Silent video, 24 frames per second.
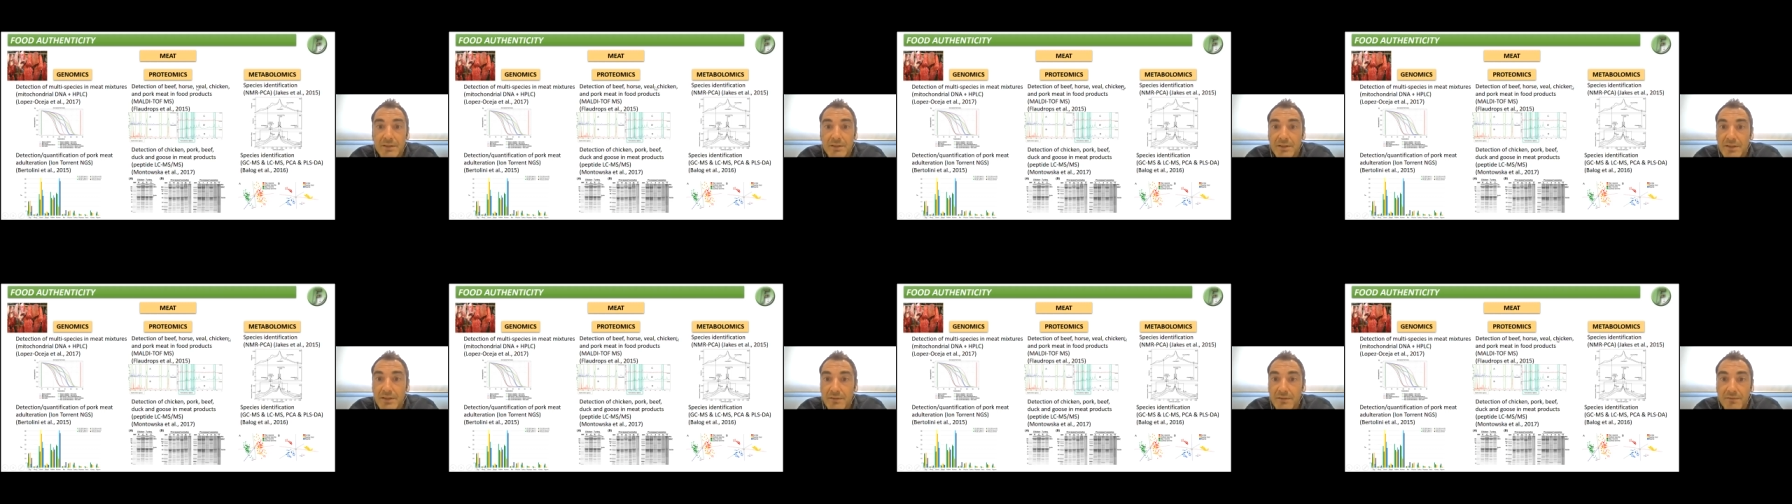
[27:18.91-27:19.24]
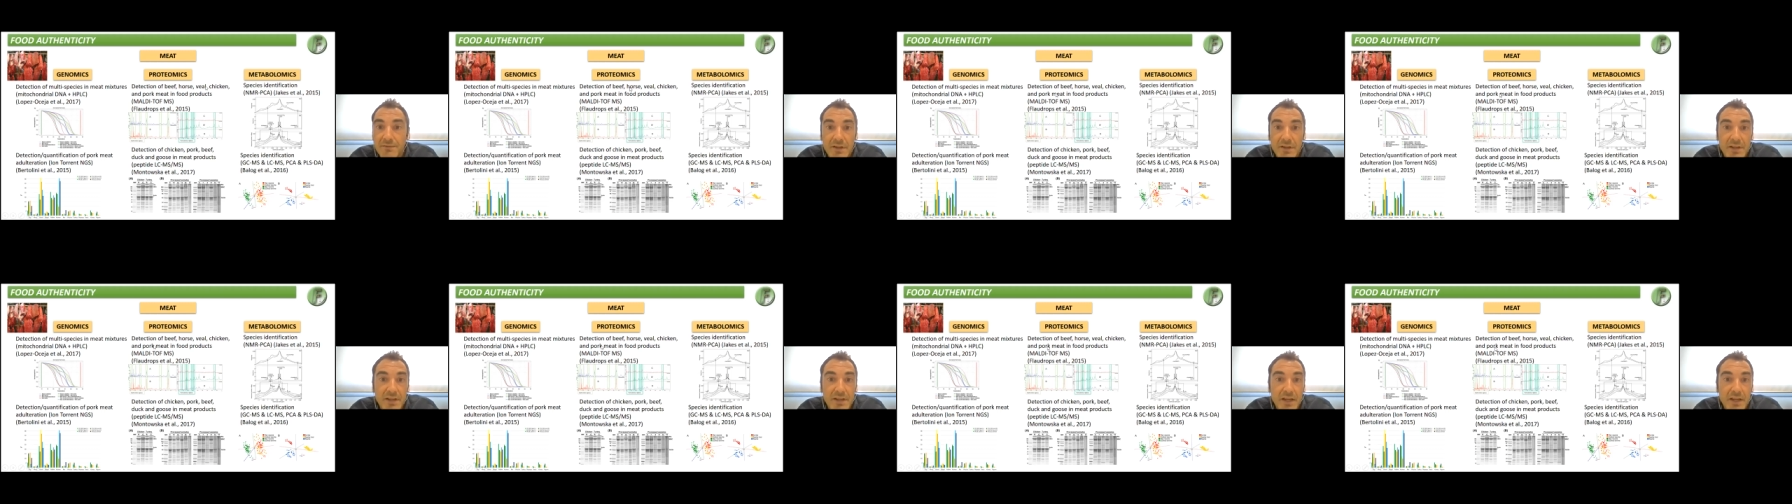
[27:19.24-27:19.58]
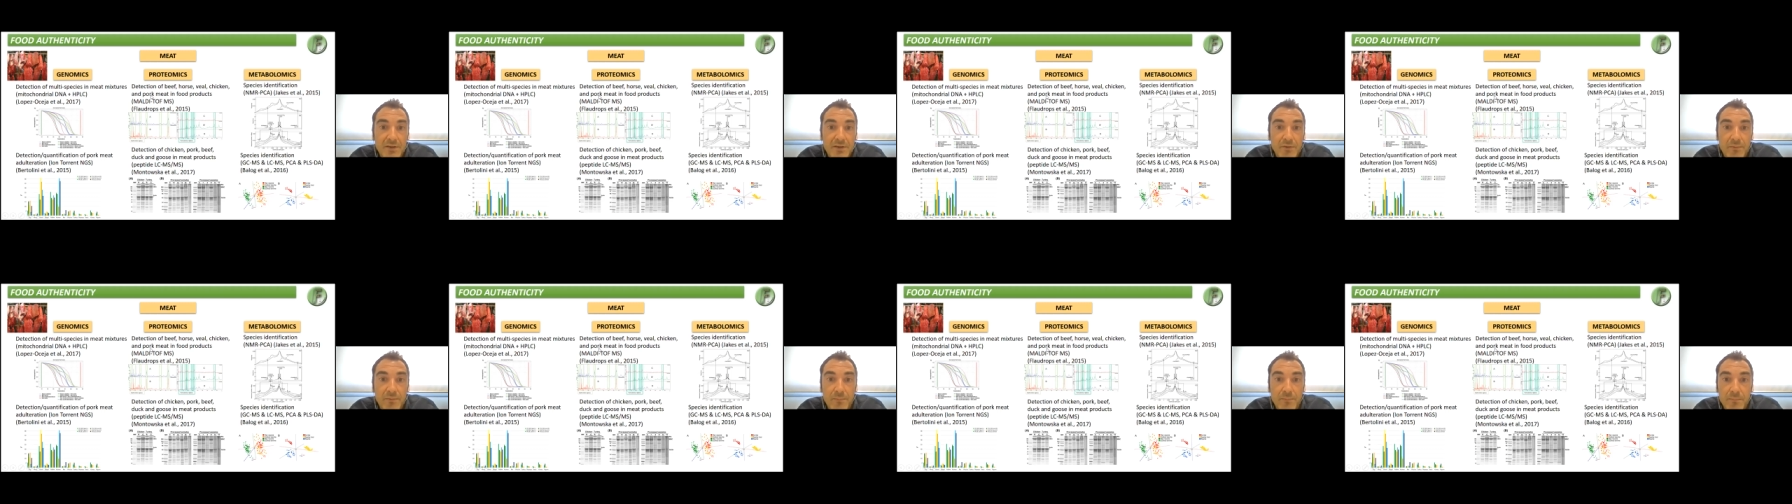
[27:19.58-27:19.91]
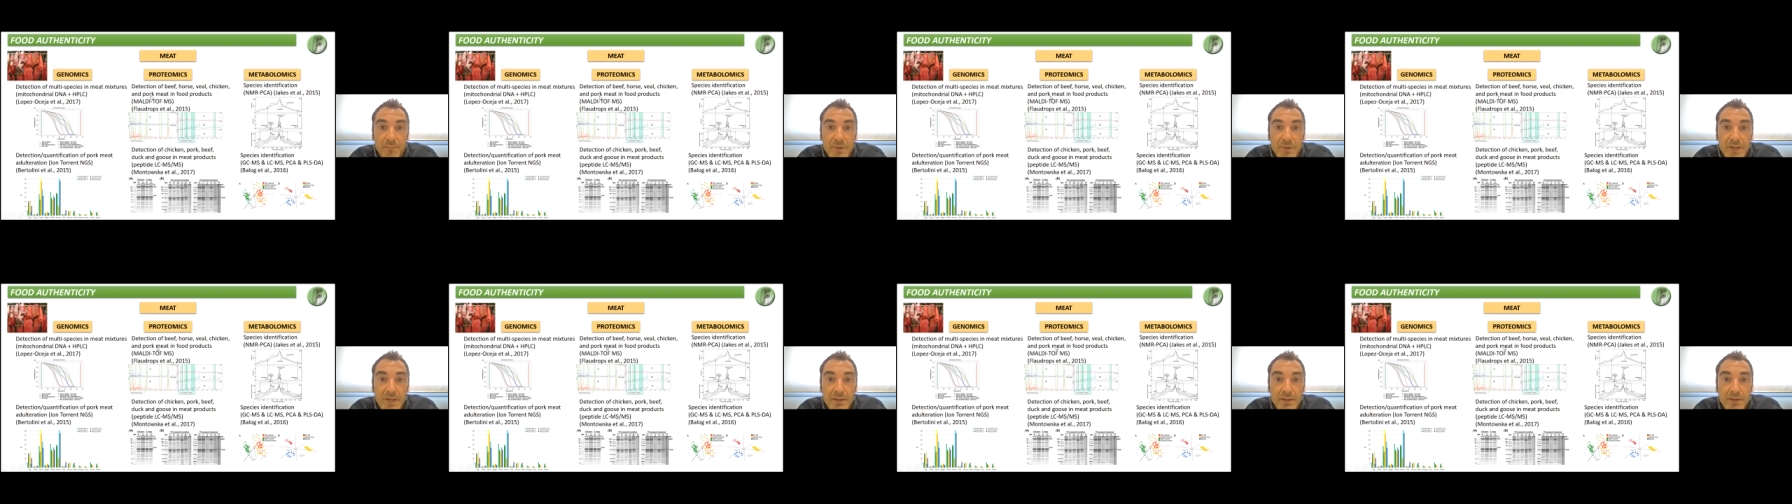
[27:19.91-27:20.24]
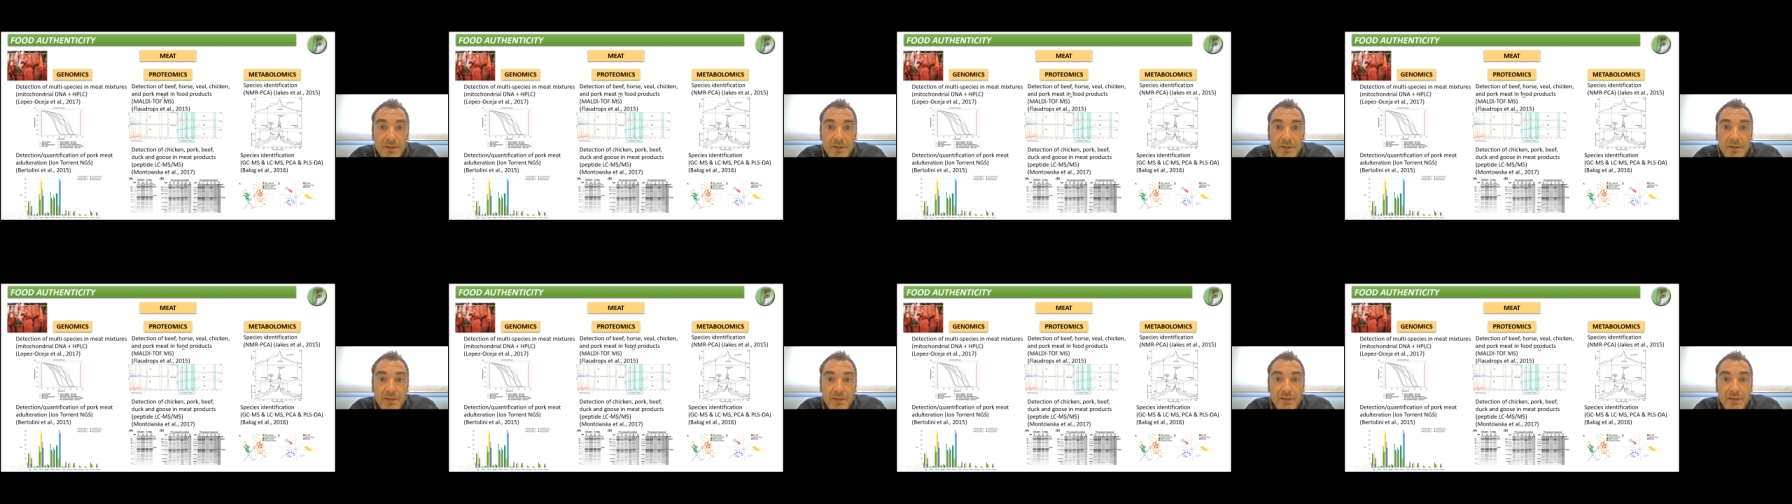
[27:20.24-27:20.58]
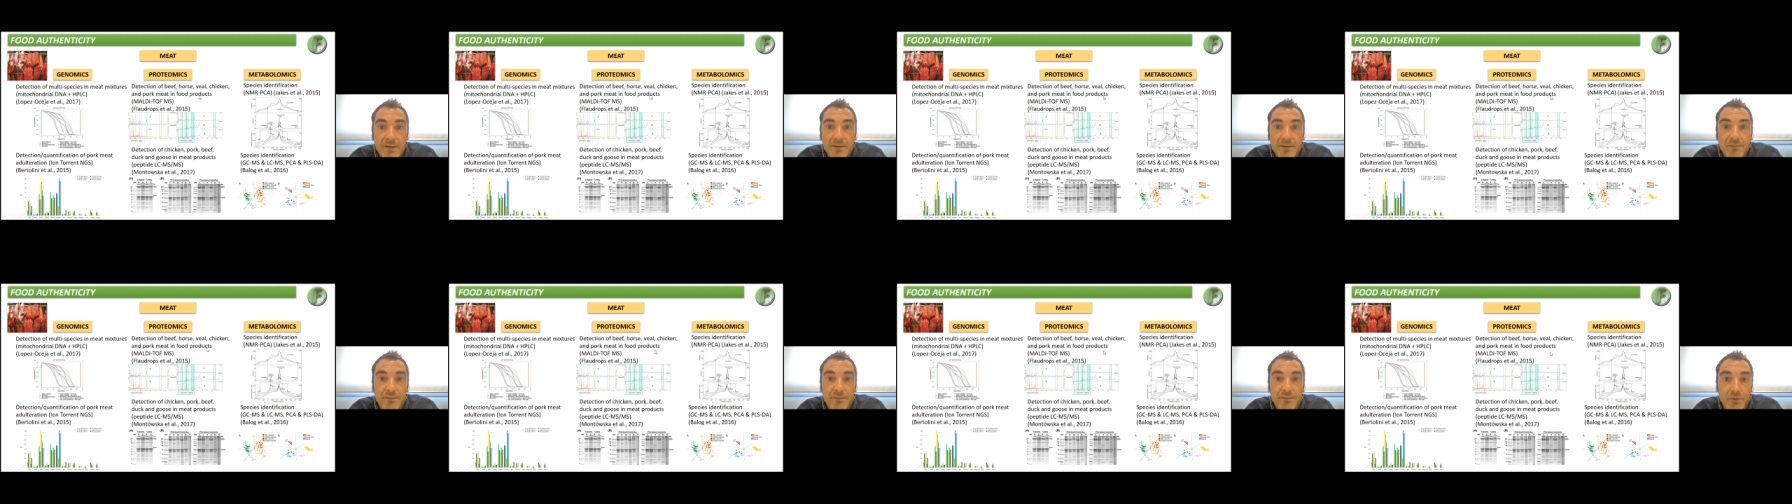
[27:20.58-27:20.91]
different kind of meat
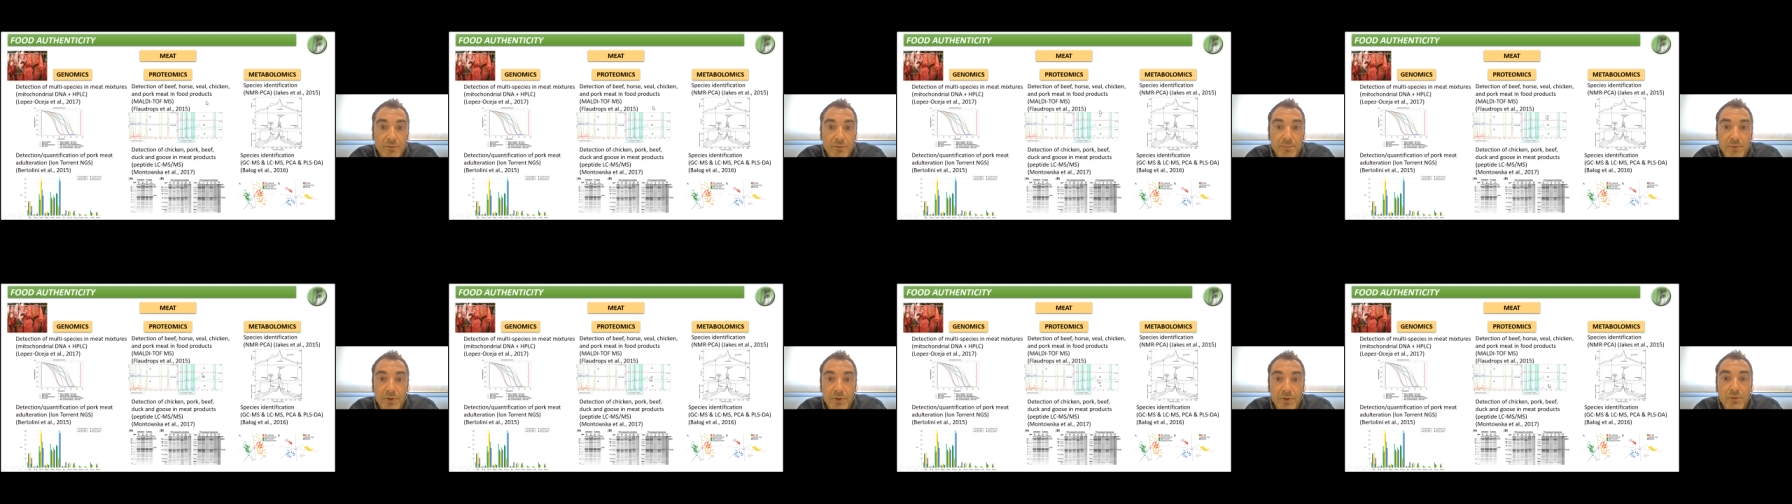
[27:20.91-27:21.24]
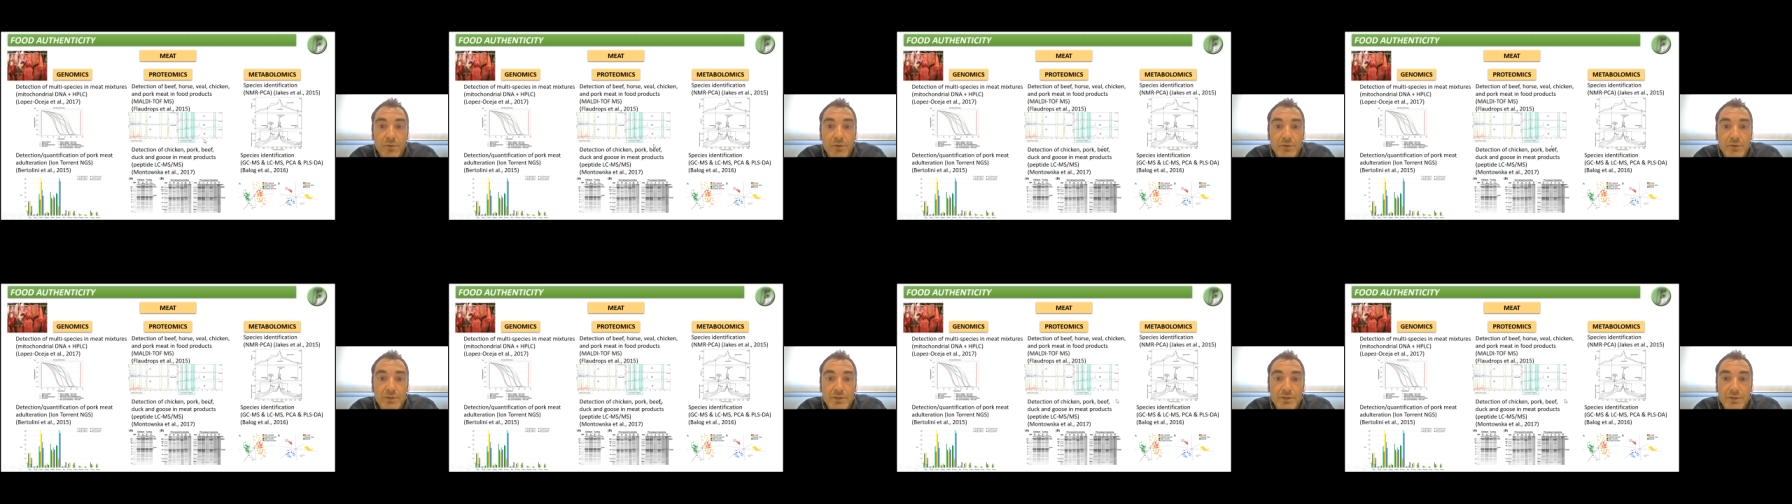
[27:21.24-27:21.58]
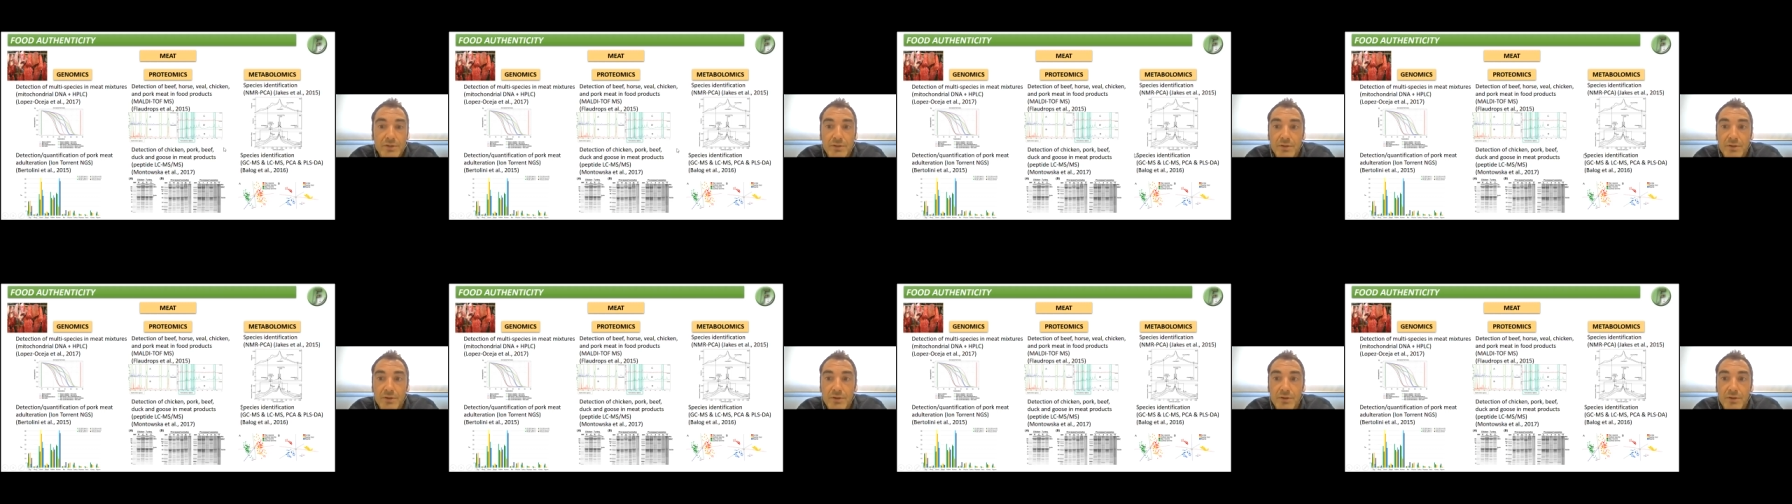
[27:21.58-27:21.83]
in food products